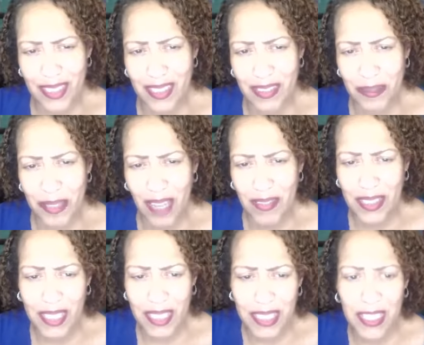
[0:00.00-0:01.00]
we have
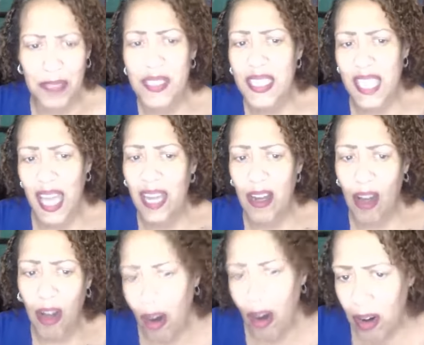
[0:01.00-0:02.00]
systems that
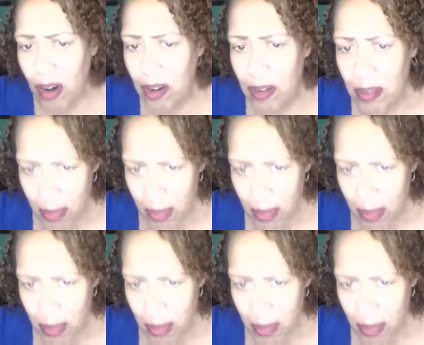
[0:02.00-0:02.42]
are